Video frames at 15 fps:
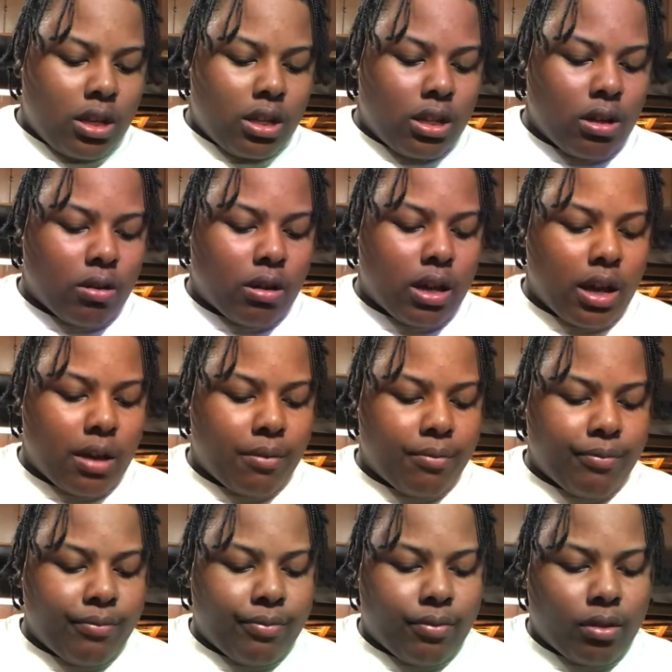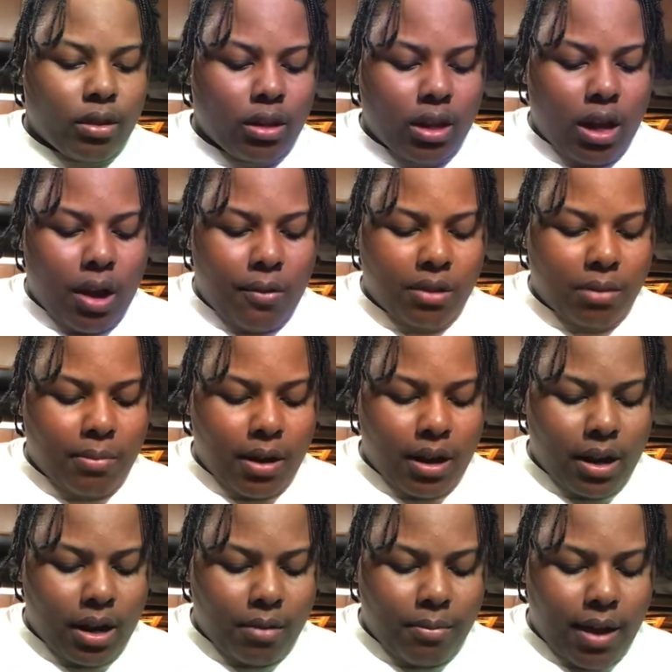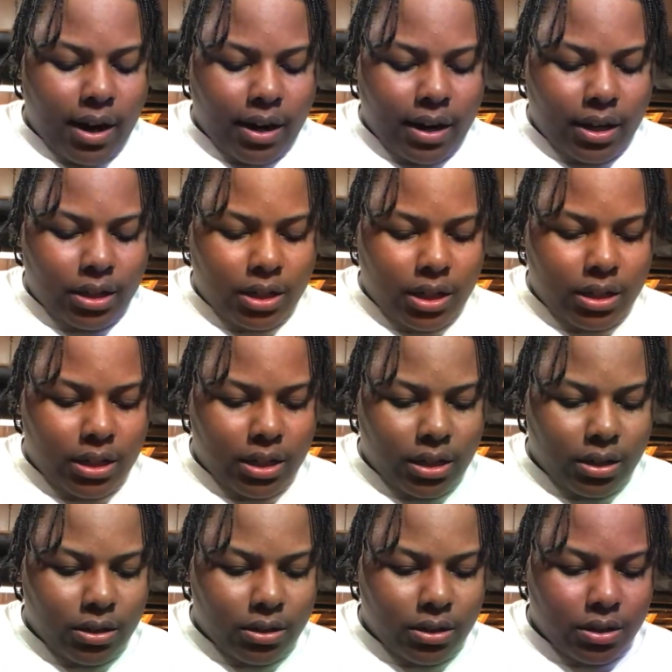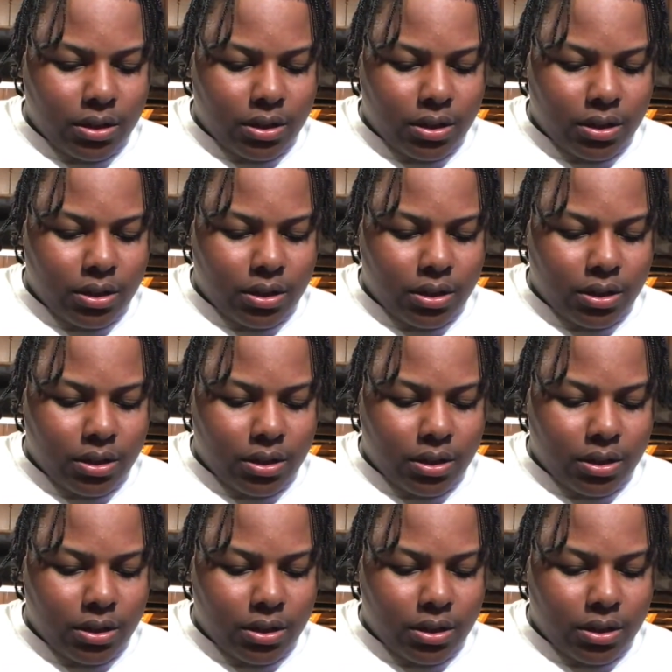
No cap. I went to buy a bag of air hot Cheetos.